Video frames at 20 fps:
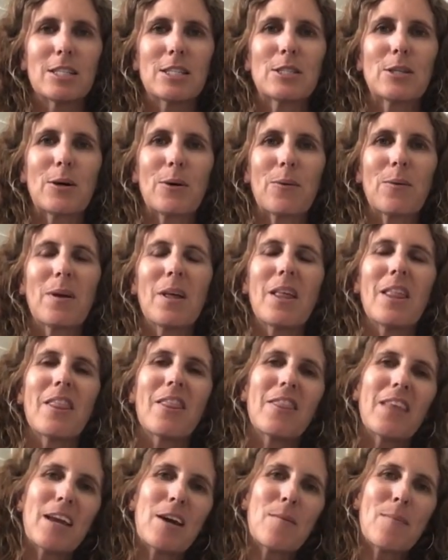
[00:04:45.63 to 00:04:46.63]
So
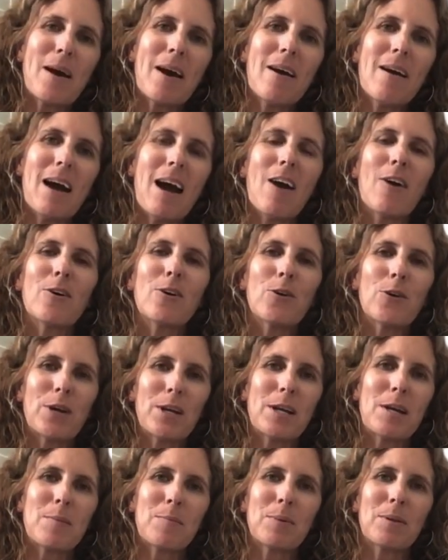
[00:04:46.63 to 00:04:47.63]
think about how you
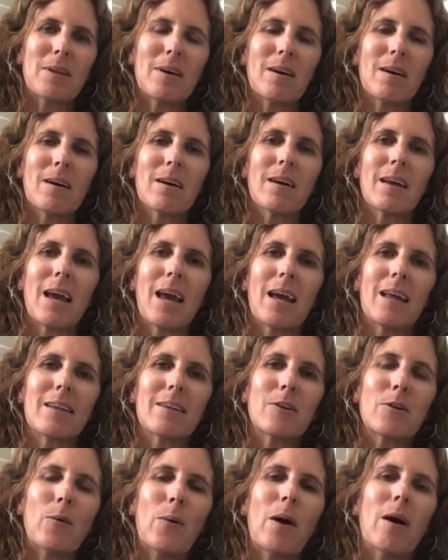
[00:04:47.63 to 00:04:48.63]
can unplug
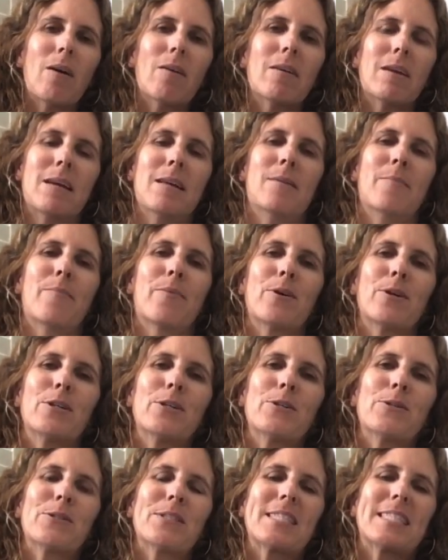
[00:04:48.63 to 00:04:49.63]
and go out and
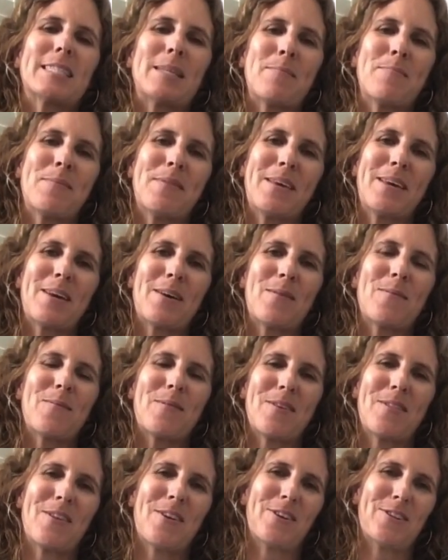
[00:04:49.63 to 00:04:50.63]
produce something
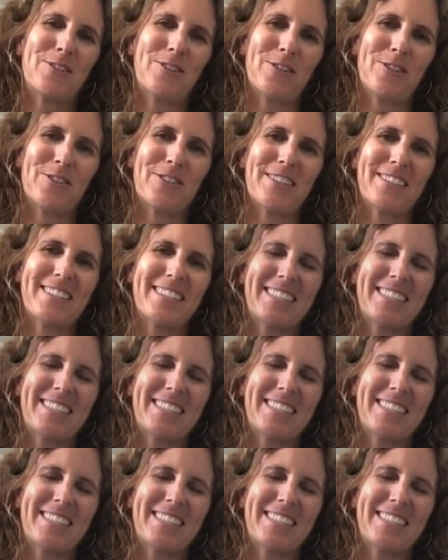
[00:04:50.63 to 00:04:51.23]
with your children.